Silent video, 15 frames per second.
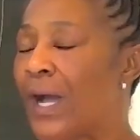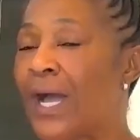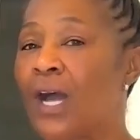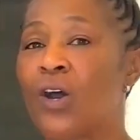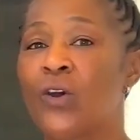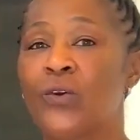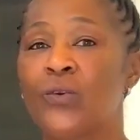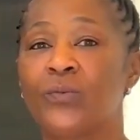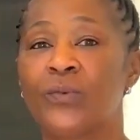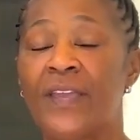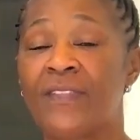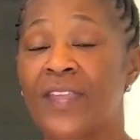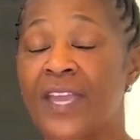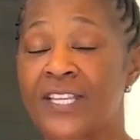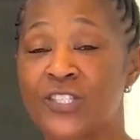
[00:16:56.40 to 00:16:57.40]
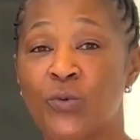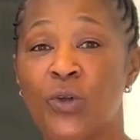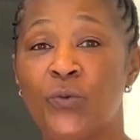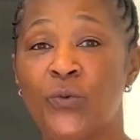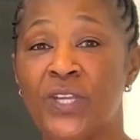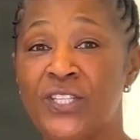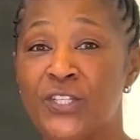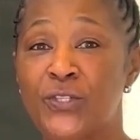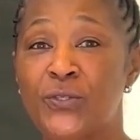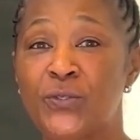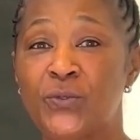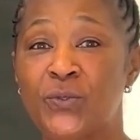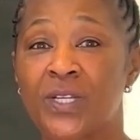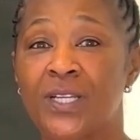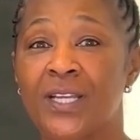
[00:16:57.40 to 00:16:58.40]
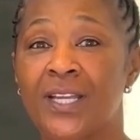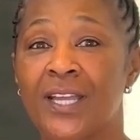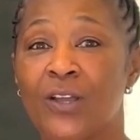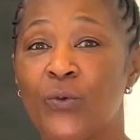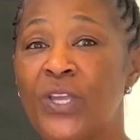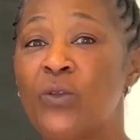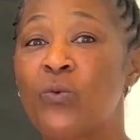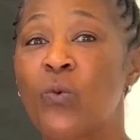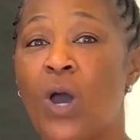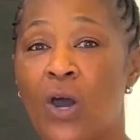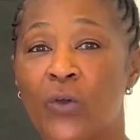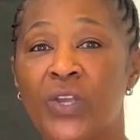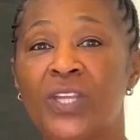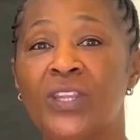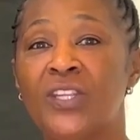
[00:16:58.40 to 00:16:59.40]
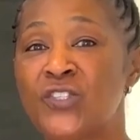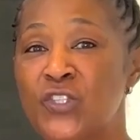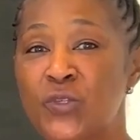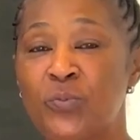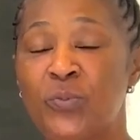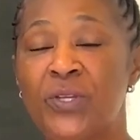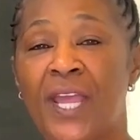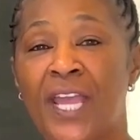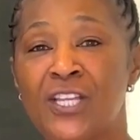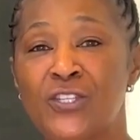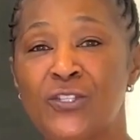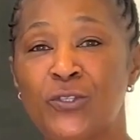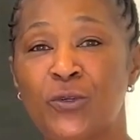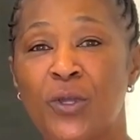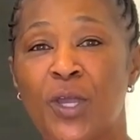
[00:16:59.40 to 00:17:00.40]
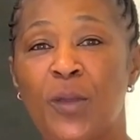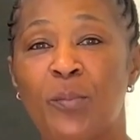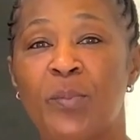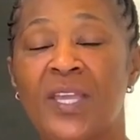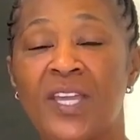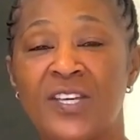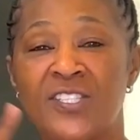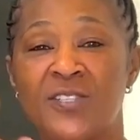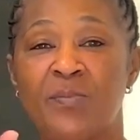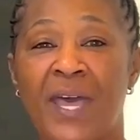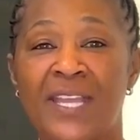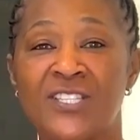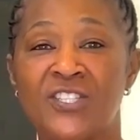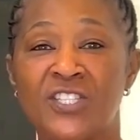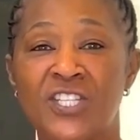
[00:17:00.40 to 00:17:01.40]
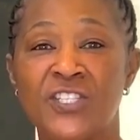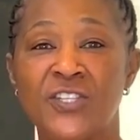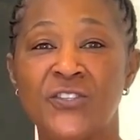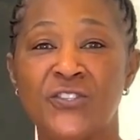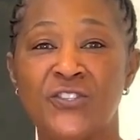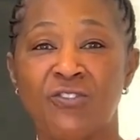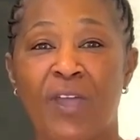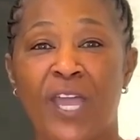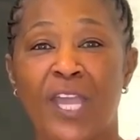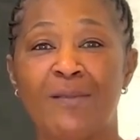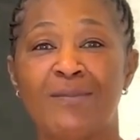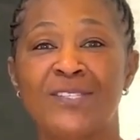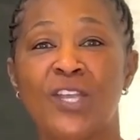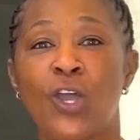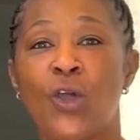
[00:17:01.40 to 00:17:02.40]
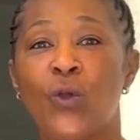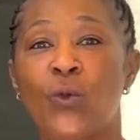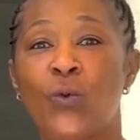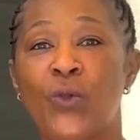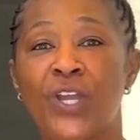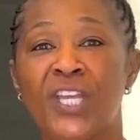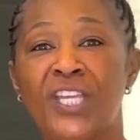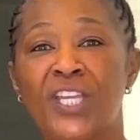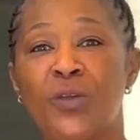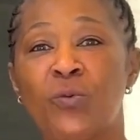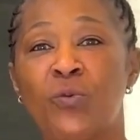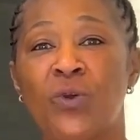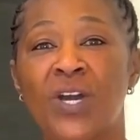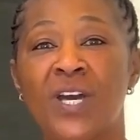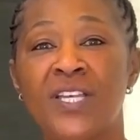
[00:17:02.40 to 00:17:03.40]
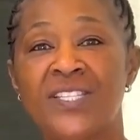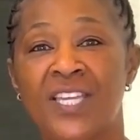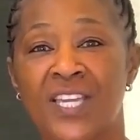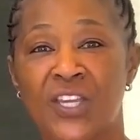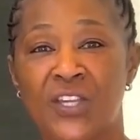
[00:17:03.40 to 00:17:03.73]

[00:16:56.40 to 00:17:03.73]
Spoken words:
Wow. And that's what we do. We walk in the supernatural because by Jesus' stripes, William was